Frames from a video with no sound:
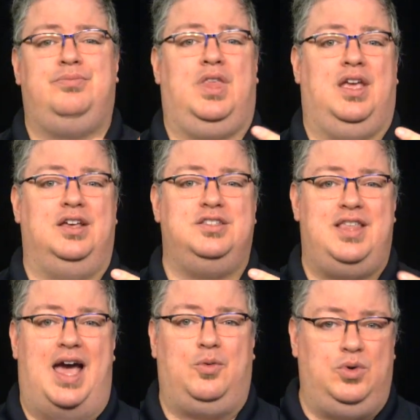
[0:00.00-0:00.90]
because
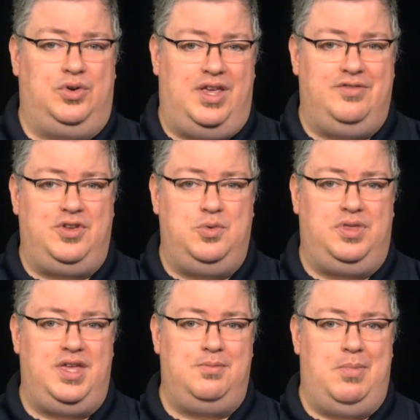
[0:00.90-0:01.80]
that will give you
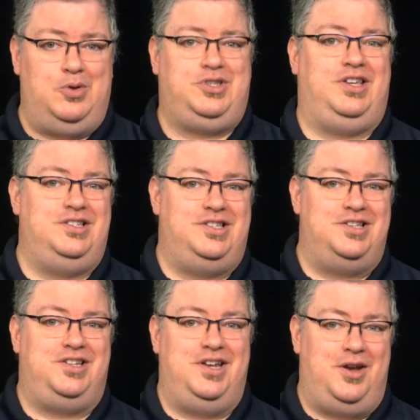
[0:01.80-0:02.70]
the most
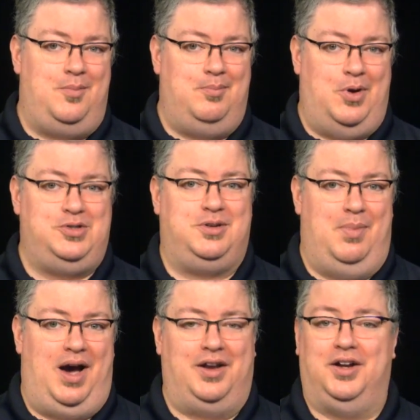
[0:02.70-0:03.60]
consistent, most
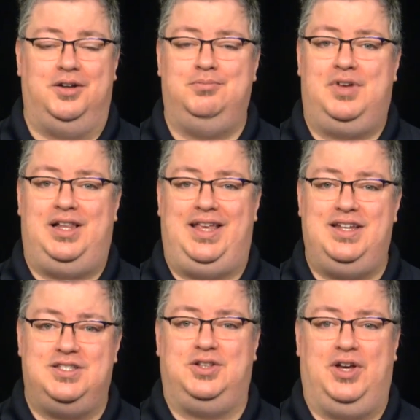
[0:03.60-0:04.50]
modern,
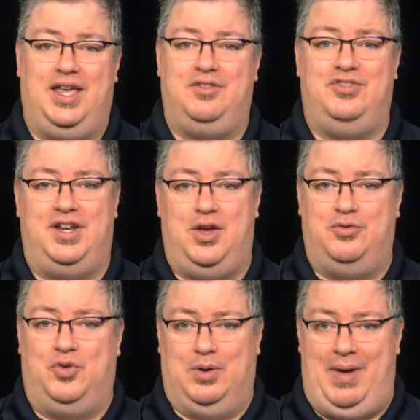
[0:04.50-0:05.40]
cleanest looking video
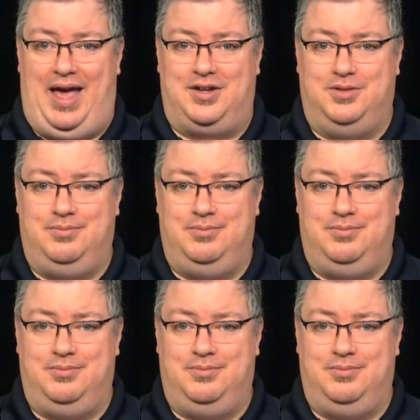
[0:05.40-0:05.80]
format.